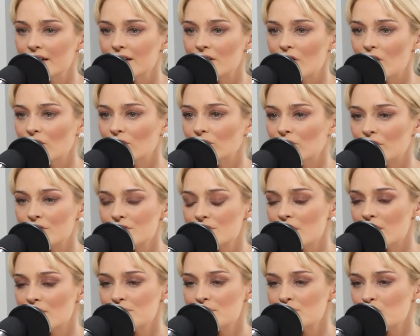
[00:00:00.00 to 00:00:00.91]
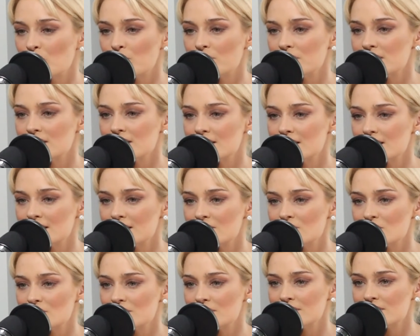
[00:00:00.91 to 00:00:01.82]
A lot of times small businesses
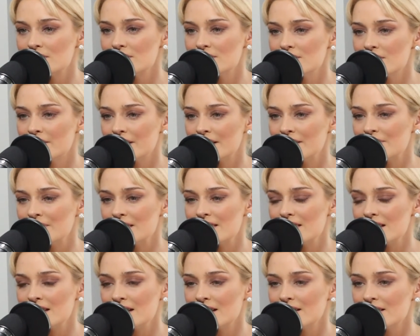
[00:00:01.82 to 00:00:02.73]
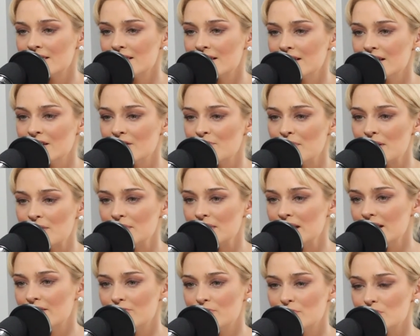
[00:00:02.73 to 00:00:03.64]
just don't even think that, maybe
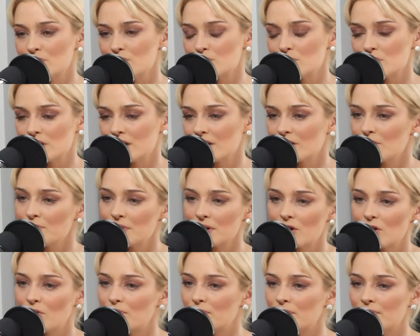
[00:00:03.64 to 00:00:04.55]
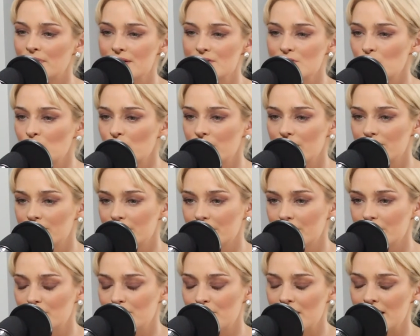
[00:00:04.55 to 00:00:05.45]
their FOS machine could be compromised or whatever
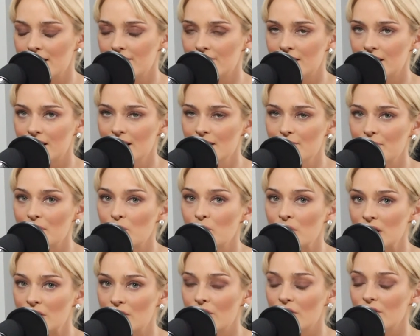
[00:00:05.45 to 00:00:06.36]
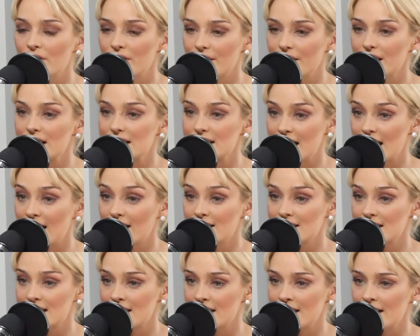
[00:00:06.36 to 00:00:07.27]
it could be, right? But we know that the
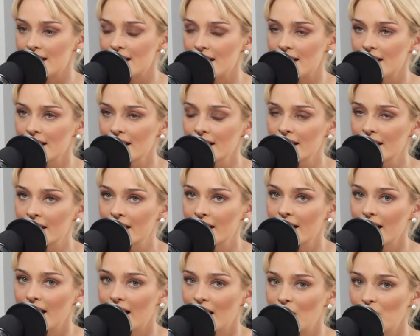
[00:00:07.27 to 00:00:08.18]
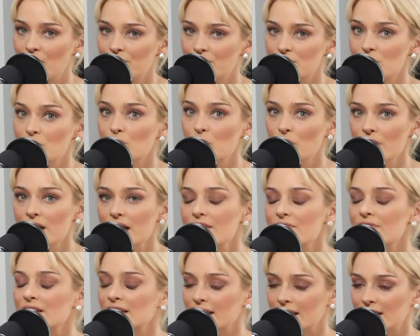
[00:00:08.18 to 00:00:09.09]
attacks are there, to the point
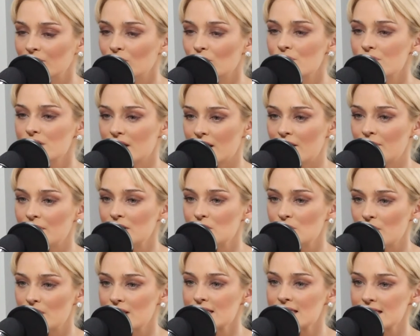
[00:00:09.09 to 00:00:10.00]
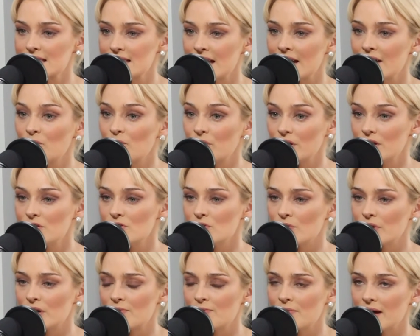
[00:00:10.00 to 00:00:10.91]
even landlords are coming to us and saying, what are you
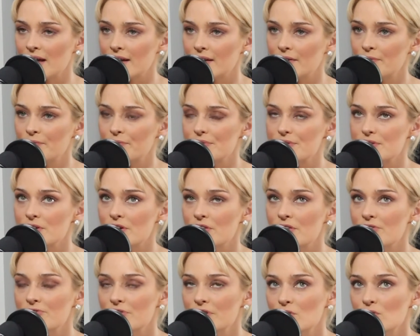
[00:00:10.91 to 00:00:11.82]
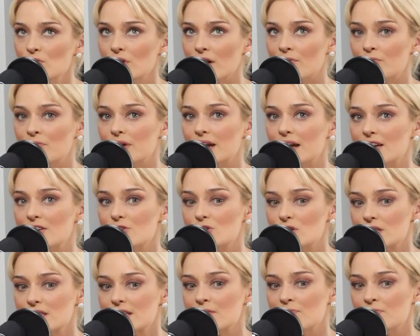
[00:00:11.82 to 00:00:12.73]
doing about it? So the federal government has
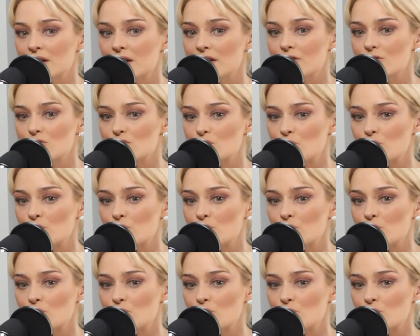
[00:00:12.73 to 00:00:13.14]
just committed